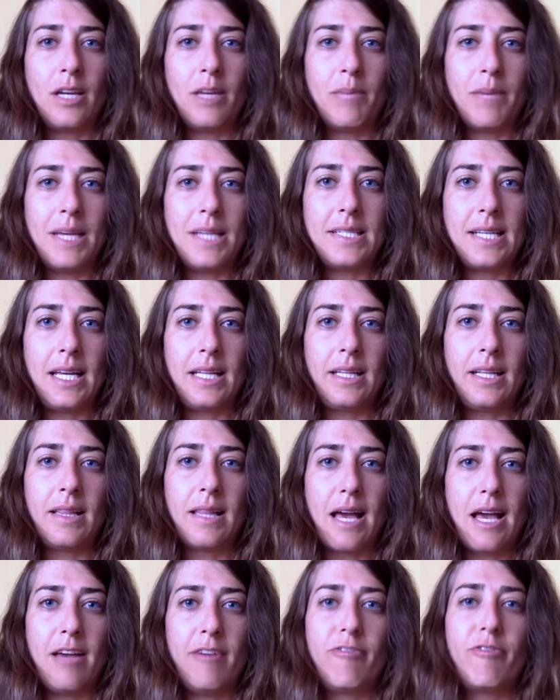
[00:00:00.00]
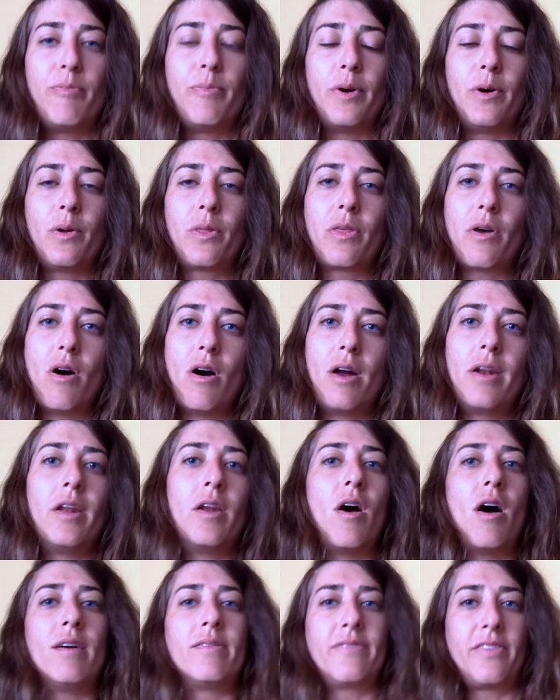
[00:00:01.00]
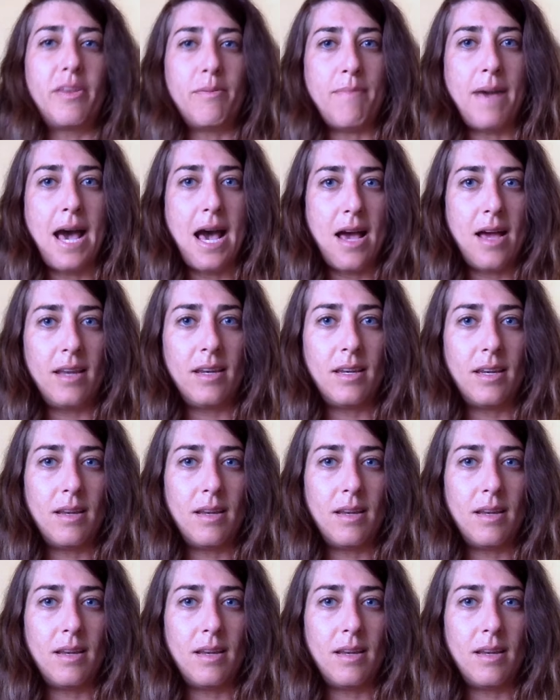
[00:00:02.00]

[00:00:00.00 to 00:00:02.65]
in my daily life, both on and off the mat,